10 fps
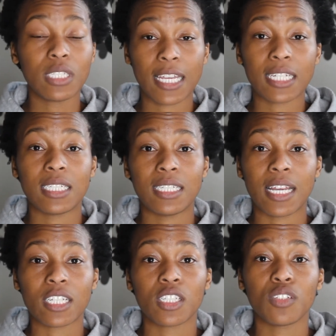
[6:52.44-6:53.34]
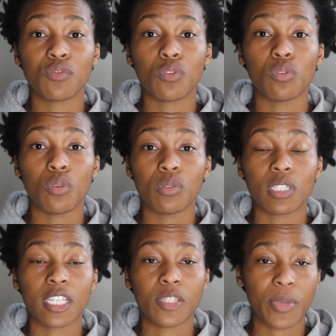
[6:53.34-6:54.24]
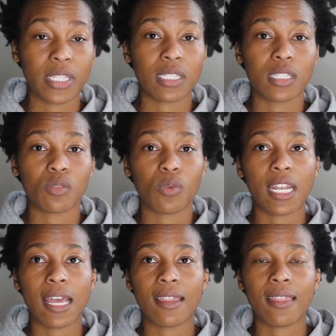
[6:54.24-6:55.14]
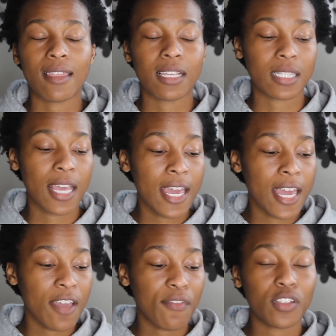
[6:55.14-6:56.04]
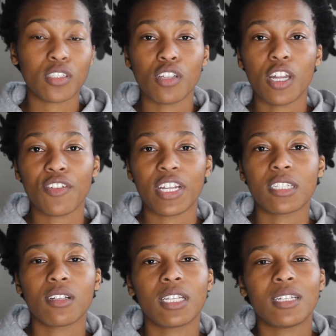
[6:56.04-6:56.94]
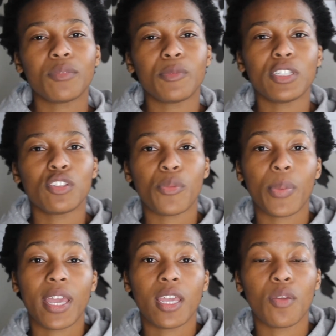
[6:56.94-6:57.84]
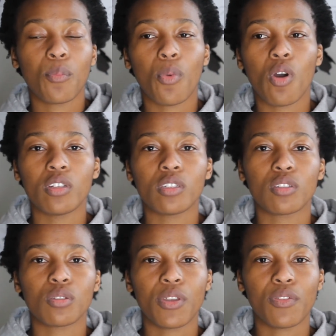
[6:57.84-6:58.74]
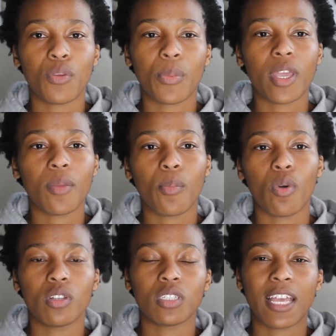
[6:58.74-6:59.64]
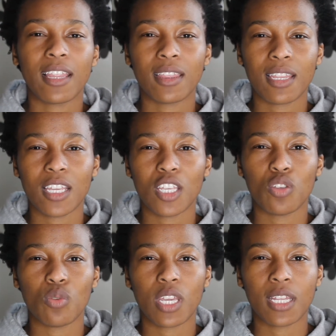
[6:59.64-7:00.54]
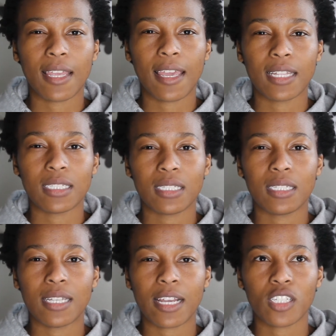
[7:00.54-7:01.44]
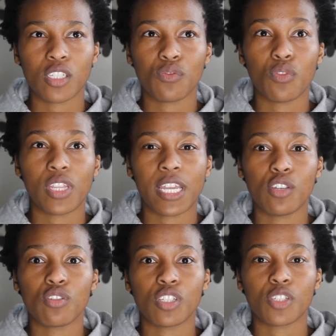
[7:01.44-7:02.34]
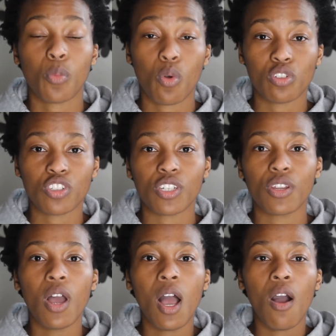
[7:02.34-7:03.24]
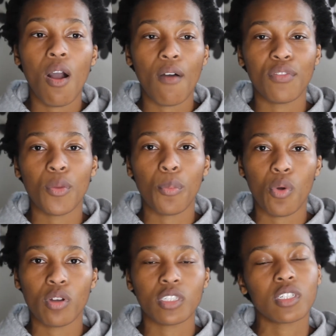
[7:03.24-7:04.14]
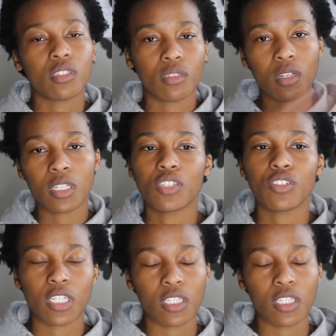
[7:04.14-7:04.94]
a deduction for those expenses. What other things? If it's not rental, then it means you're paying bond. So if you're paying bond, I think you can get deduction for the interest portion of the bond and not literally